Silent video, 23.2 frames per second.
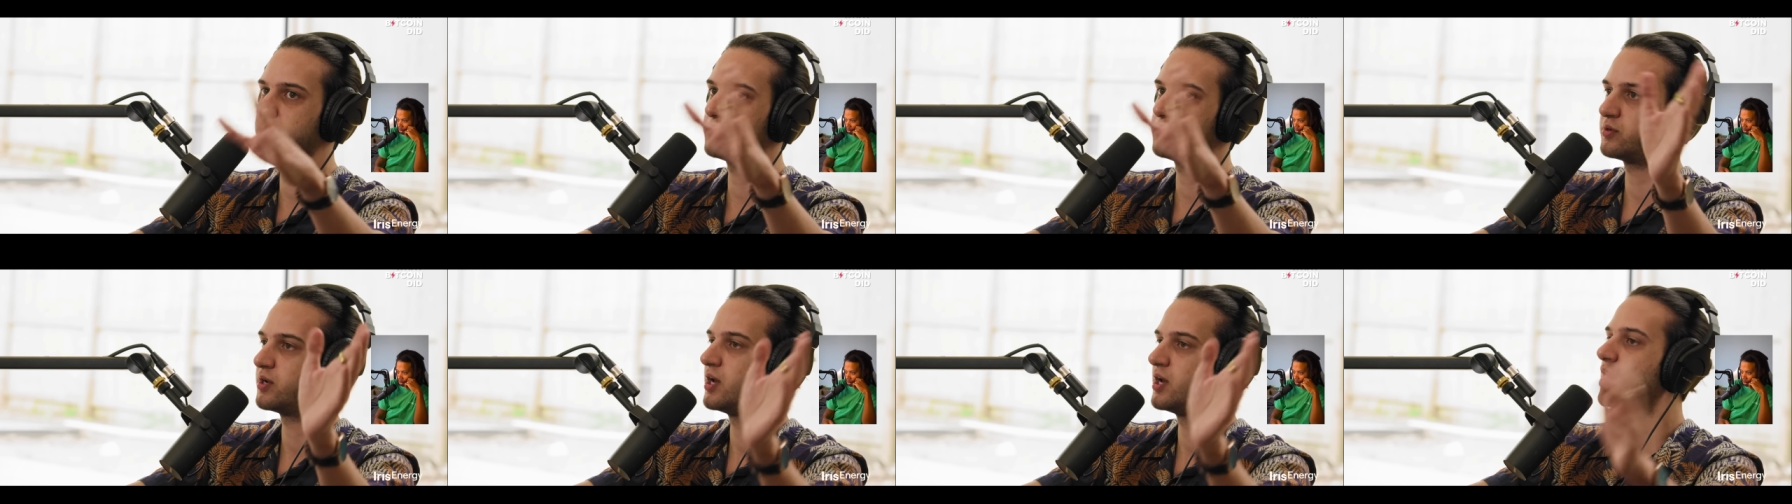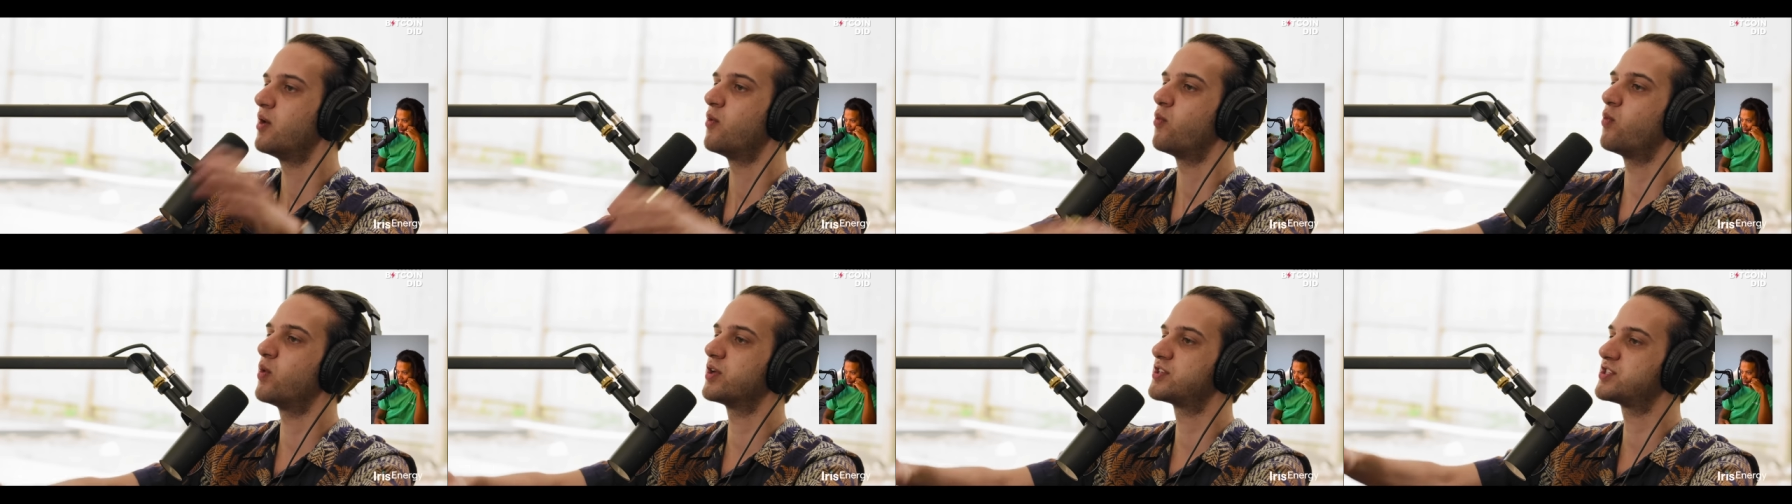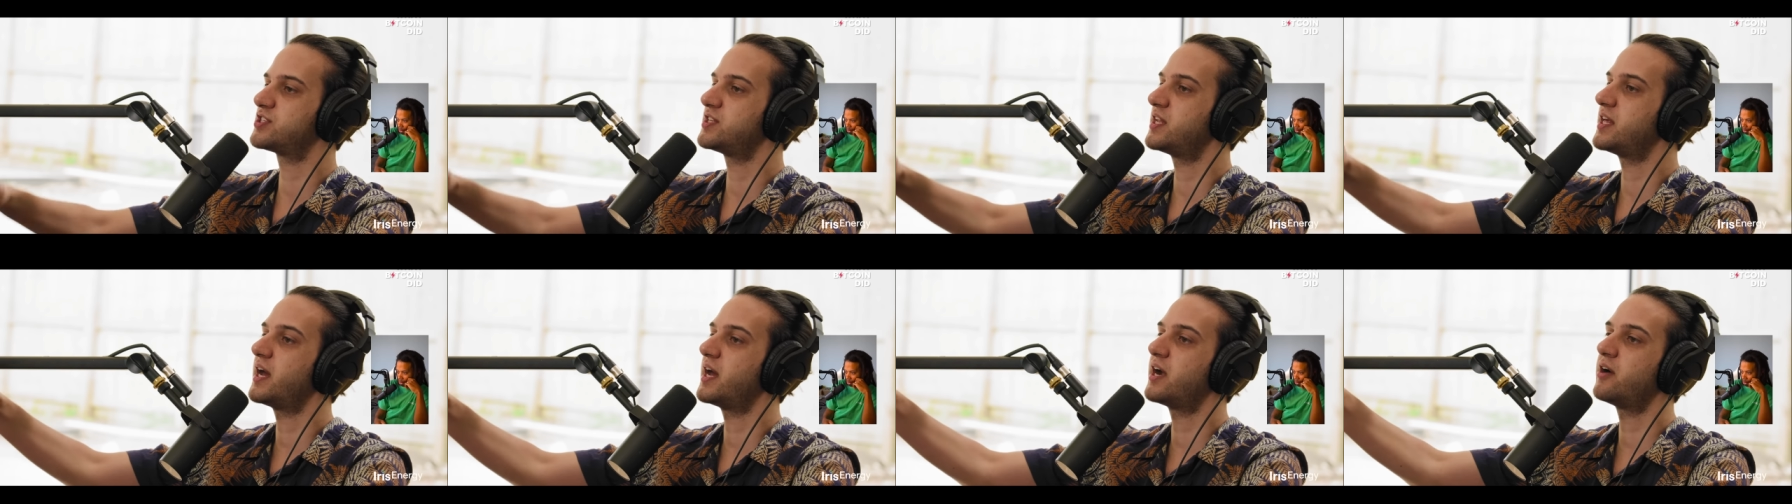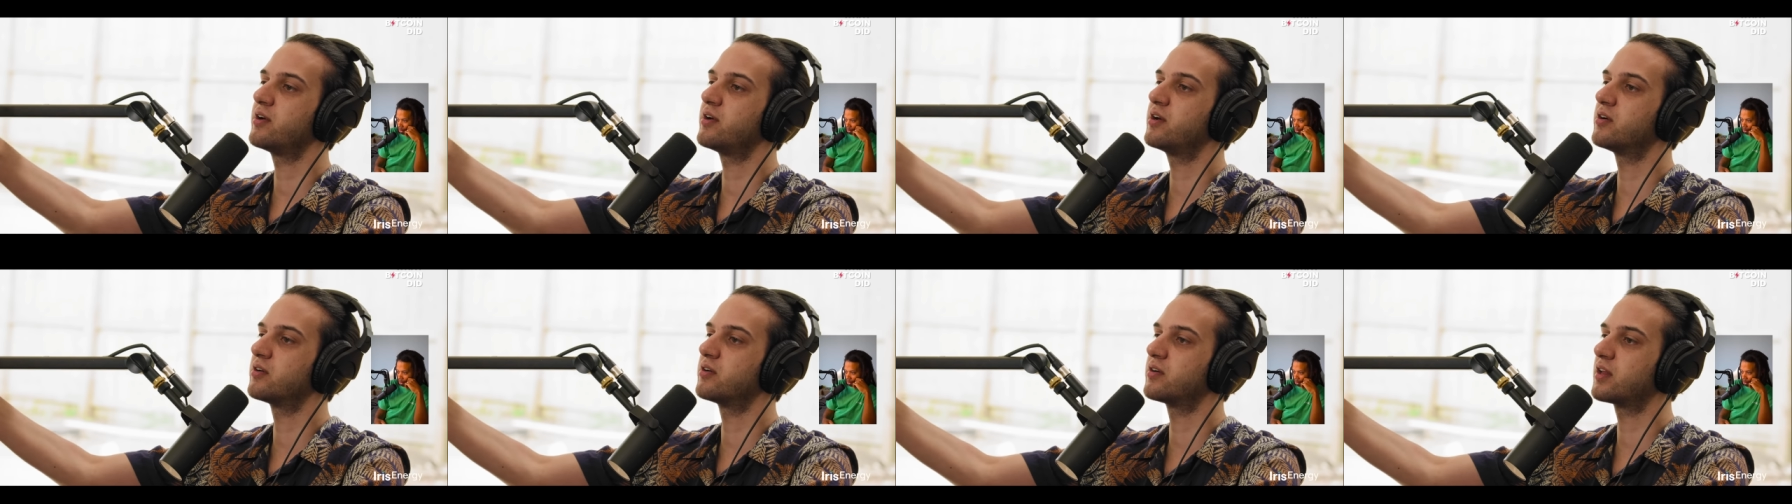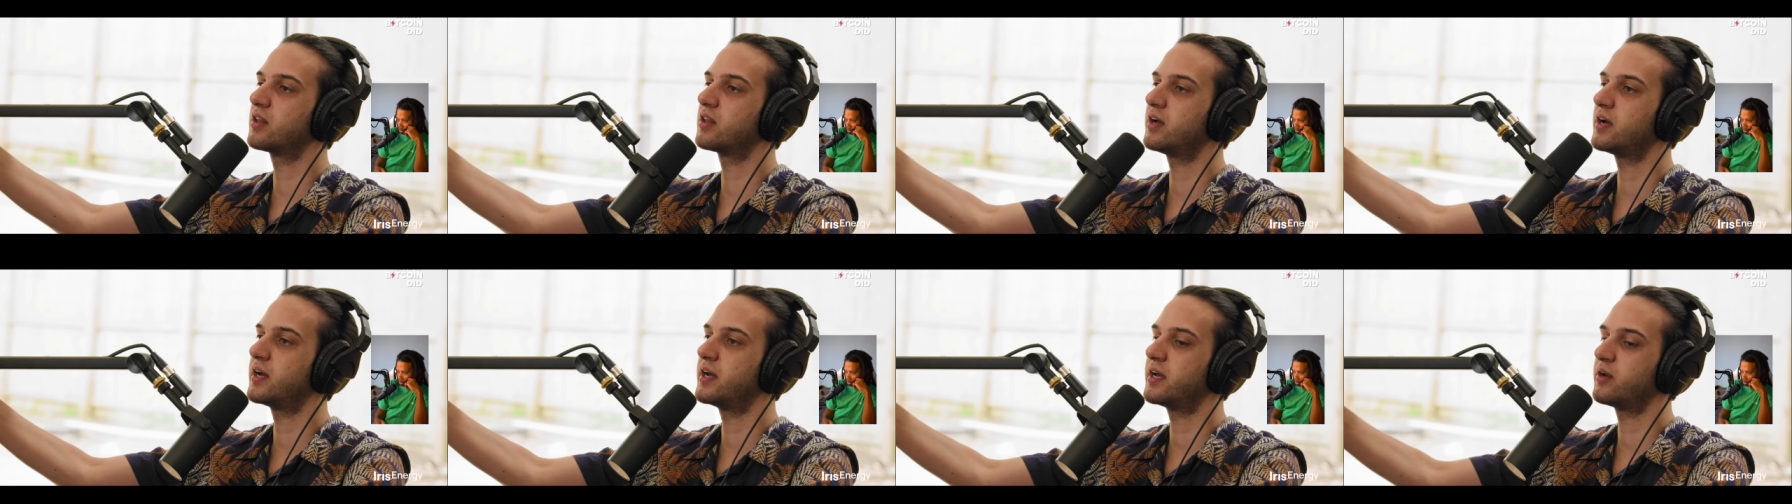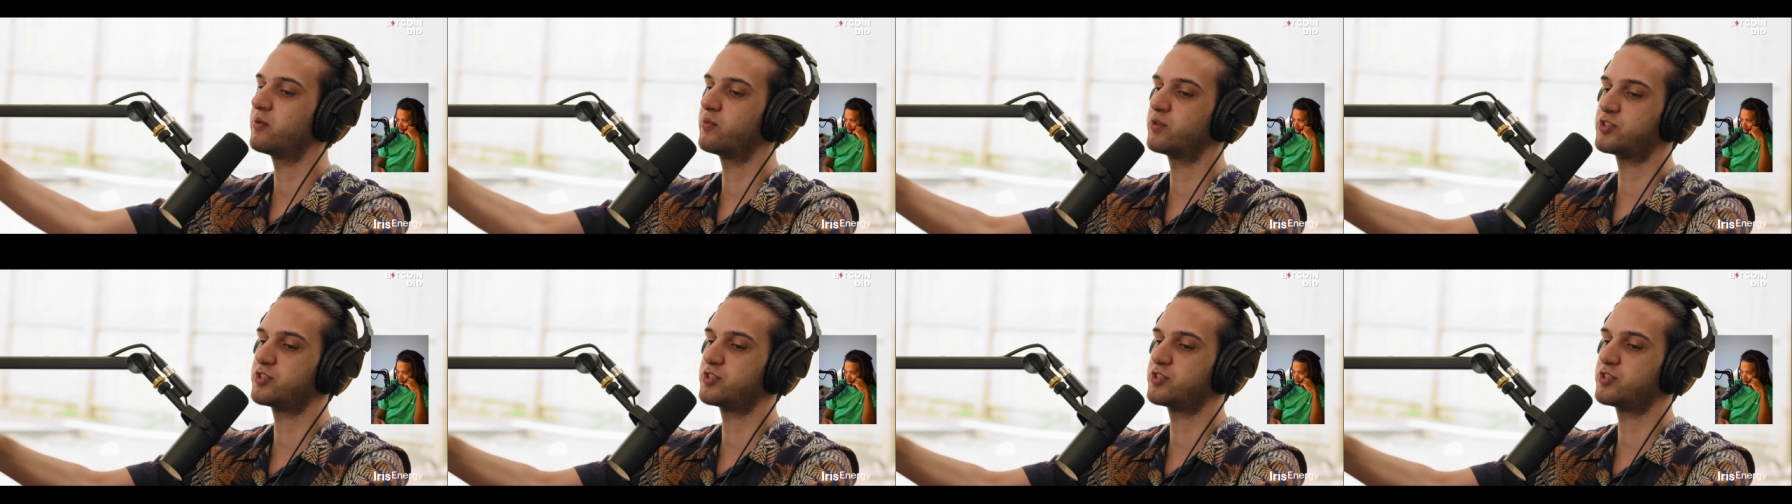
you know, what's an Aragon client?